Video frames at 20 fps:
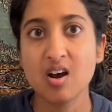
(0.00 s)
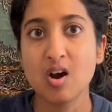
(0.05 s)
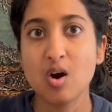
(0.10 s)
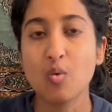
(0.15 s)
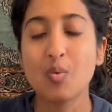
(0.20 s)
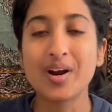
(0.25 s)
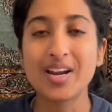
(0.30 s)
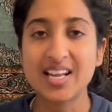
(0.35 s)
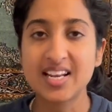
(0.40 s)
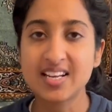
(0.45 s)

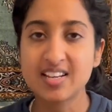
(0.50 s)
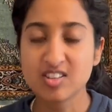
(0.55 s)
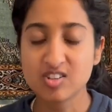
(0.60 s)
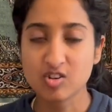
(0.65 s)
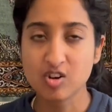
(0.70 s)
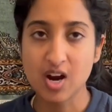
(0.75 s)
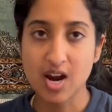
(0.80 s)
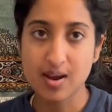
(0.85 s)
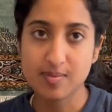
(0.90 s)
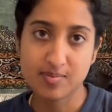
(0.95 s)
what he
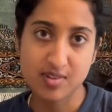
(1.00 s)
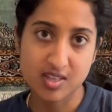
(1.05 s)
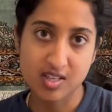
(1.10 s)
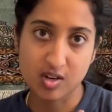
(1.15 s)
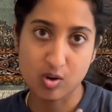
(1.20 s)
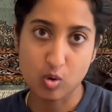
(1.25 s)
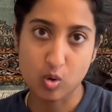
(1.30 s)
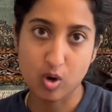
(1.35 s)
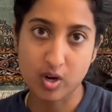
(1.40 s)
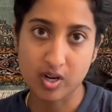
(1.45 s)
describes as the
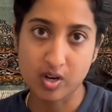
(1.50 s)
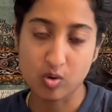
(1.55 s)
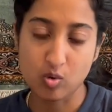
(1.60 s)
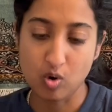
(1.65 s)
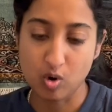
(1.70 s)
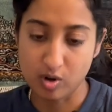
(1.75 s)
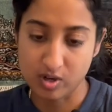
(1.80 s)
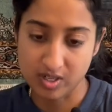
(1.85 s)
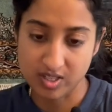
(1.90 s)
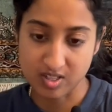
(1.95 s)

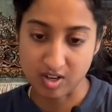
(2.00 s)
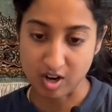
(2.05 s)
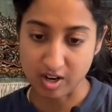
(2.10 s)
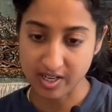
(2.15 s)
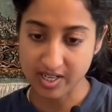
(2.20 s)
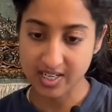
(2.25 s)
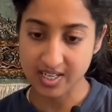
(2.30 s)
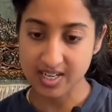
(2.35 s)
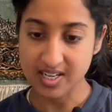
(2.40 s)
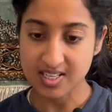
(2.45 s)
quote-unquote
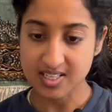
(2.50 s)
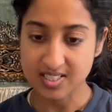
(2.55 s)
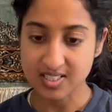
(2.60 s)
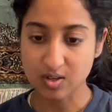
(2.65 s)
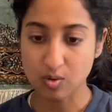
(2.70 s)
darkness